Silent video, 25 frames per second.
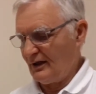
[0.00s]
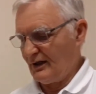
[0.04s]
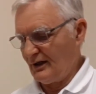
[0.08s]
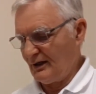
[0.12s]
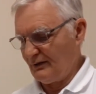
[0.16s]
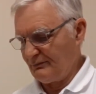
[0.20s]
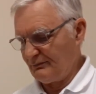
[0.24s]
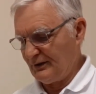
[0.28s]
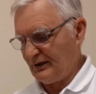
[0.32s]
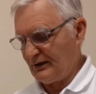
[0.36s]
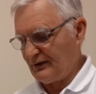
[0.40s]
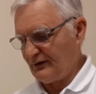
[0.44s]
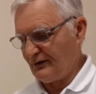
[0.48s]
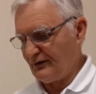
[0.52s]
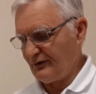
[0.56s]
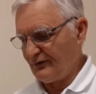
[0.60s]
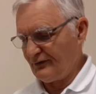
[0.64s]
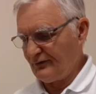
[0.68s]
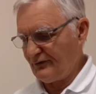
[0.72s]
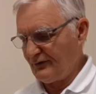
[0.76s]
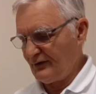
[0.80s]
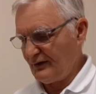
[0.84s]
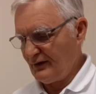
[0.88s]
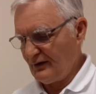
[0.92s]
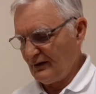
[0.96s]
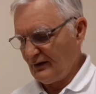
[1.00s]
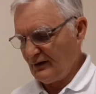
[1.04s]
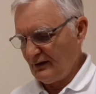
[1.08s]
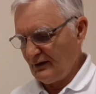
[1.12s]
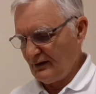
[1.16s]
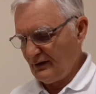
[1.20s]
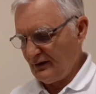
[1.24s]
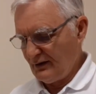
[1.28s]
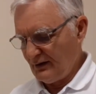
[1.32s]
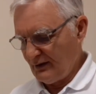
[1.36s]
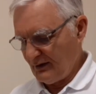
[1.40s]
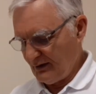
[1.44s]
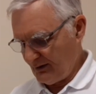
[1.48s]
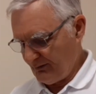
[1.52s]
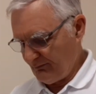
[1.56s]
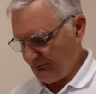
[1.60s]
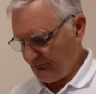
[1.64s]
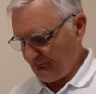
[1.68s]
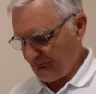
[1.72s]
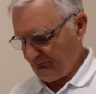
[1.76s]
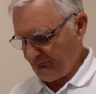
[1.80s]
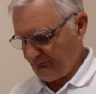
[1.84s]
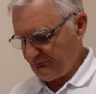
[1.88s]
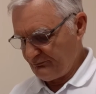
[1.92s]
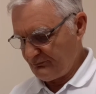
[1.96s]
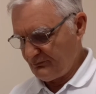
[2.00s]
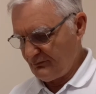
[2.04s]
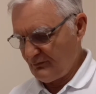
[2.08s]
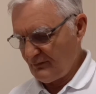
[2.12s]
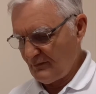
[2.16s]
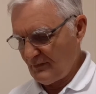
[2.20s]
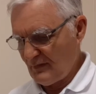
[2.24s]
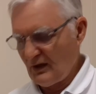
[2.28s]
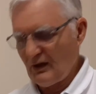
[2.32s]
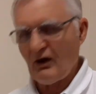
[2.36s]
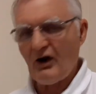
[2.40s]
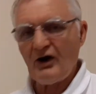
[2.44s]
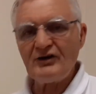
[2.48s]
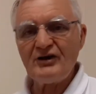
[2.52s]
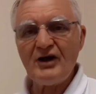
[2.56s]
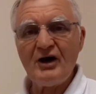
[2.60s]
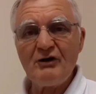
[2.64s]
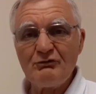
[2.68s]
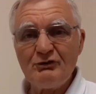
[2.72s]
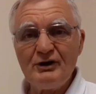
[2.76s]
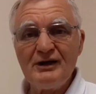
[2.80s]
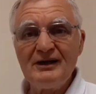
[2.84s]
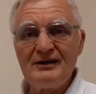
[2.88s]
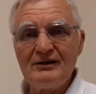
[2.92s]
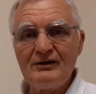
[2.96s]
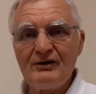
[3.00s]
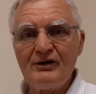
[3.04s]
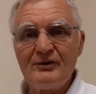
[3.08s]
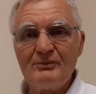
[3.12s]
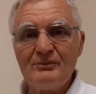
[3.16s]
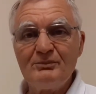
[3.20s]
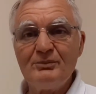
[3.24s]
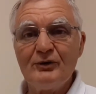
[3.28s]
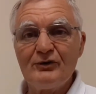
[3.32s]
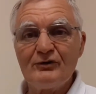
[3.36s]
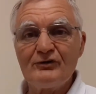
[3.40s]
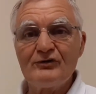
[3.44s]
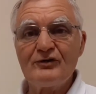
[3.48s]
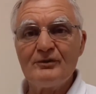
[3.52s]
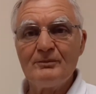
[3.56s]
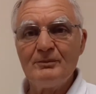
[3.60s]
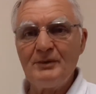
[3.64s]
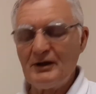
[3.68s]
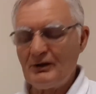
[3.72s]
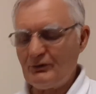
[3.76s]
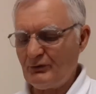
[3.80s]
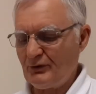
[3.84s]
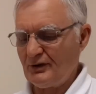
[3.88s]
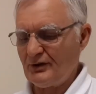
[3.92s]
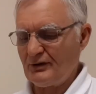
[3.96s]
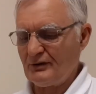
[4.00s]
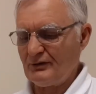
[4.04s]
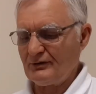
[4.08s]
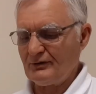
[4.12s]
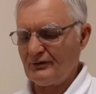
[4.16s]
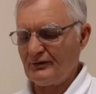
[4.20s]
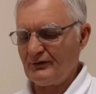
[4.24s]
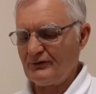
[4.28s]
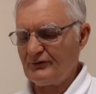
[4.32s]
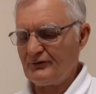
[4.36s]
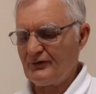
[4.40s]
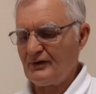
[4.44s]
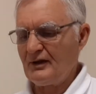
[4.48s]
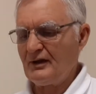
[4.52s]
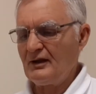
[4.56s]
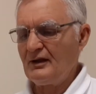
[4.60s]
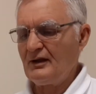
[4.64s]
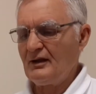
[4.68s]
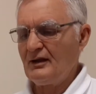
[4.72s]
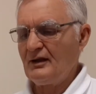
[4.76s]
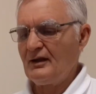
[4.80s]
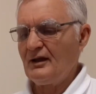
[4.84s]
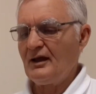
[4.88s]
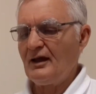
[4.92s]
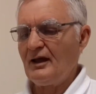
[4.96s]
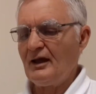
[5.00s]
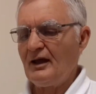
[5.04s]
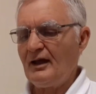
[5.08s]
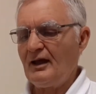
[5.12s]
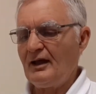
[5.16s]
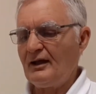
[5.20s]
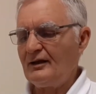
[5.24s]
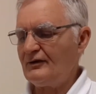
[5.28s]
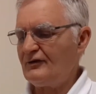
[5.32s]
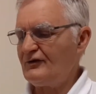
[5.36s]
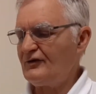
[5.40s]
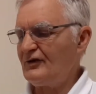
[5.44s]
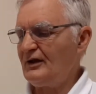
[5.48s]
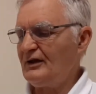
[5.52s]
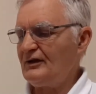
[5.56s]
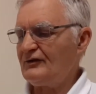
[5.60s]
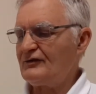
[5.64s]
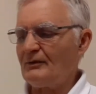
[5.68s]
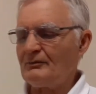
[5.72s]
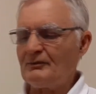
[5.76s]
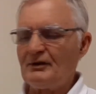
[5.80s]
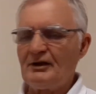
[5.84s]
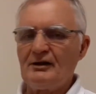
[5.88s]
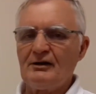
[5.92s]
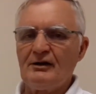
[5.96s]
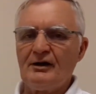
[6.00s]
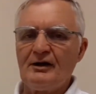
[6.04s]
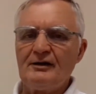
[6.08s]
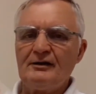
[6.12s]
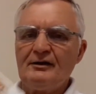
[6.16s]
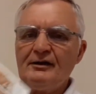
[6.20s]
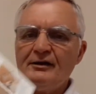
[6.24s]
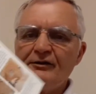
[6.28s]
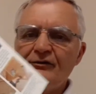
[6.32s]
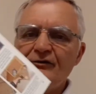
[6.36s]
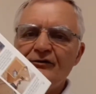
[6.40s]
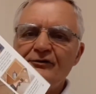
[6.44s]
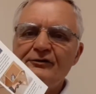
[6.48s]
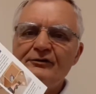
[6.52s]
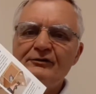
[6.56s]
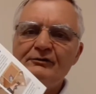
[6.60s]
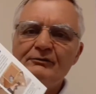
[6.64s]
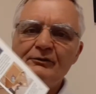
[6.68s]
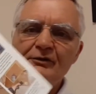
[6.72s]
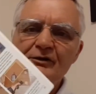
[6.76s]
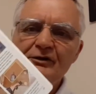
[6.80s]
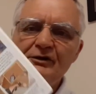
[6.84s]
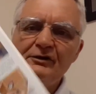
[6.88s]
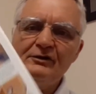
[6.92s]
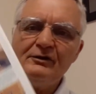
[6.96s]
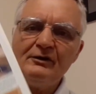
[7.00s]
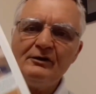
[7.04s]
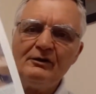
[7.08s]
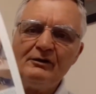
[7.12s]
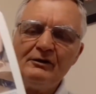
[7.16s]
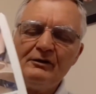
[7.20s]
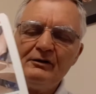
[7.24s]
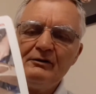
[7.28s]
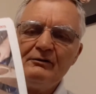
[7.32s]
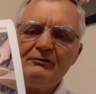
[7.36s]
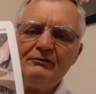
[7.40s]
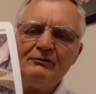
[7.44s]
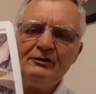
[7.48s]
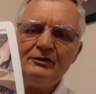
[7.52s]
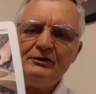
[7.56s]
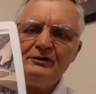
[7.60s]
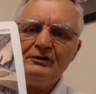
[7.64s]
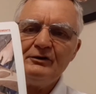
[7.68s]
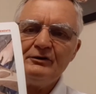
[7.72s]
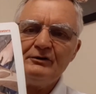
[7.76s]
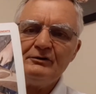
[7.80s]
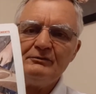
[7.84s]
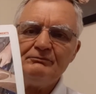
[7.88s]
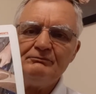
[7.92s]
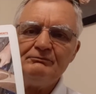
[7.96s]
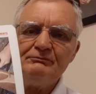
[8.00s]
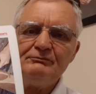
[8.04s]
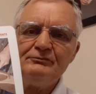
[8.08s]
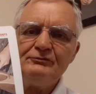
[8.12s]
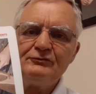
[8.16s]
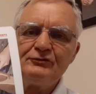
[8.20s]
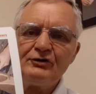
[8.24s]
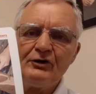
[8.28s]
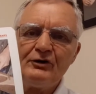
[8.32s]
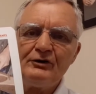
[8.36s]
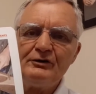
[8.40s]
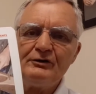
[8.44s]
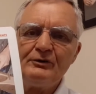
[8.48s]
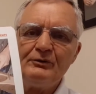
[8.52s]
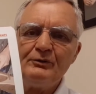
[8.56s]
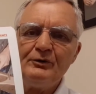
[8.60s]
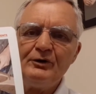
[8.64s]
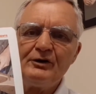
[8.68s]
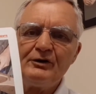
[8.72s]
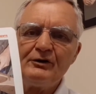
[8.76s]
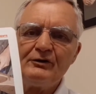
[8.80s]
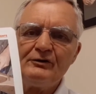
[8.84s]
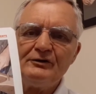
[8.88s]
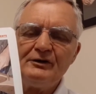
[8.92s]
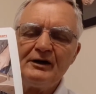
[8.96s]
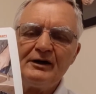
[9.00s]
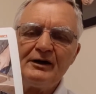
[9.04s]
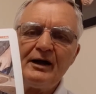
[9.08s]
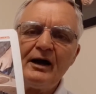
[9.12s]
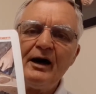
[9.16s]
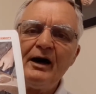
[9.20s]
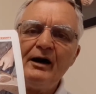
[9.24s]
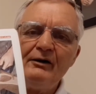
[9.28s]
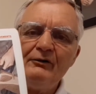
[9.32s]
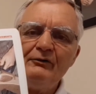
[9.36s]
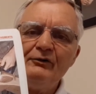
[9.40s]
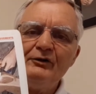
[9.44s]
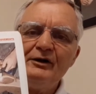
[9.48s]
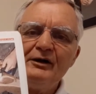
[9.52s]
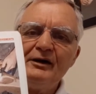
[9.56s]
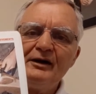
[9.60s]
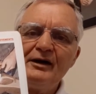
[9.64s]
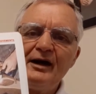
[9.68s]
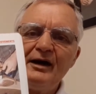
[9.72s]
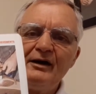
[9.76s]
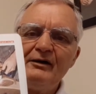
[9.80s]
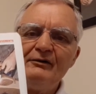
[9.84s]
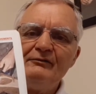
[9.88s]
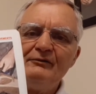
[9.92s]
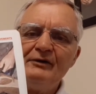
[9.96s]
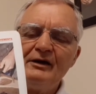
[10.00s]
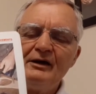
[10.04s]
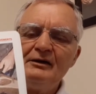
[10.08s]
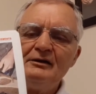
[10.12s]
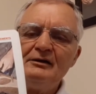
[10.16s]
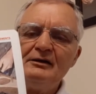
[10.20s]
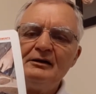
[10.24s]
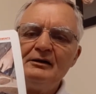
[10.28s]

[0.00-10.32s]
because I don't read a lot of books, to be quite honest, and seeing something like this when you're trying to work on your car or your caravan,